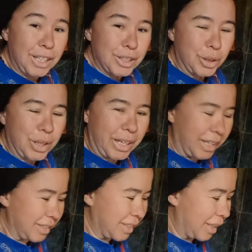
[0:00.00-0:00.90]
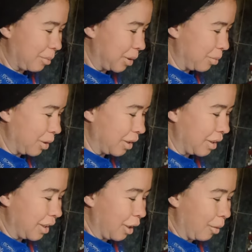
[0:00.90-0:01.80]
so like I said, I mean,
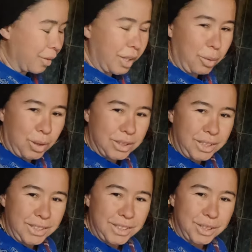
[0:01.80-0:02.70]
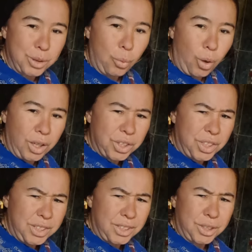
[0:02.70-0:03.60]
over there it was easier to wash
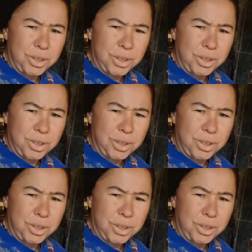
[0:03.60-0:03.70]
dishes.